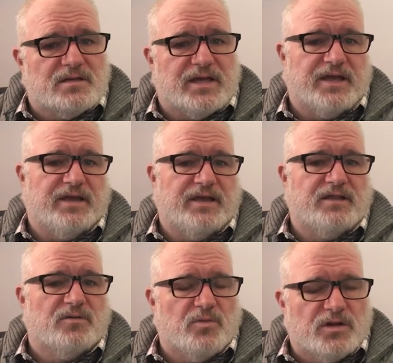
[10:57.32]

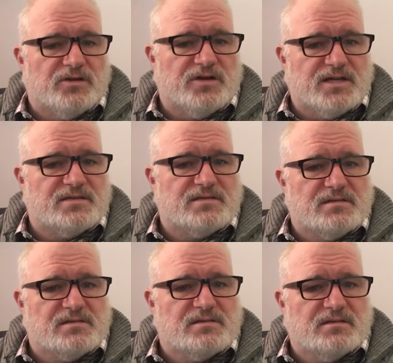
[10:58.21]
in the
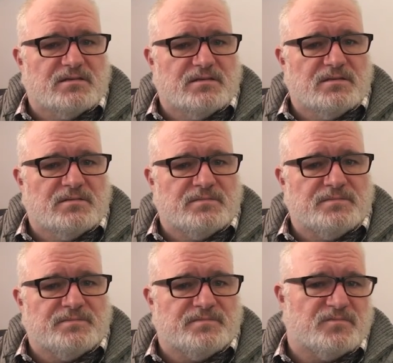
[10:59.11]
wilderness,
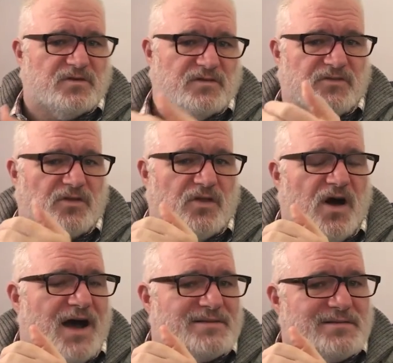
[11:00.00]
when you feel
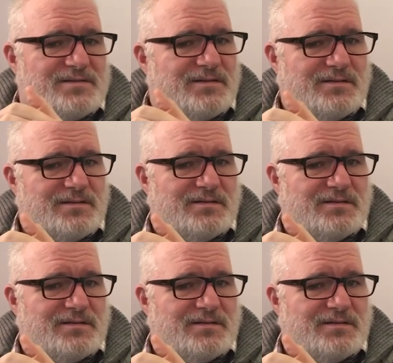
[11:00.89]
lost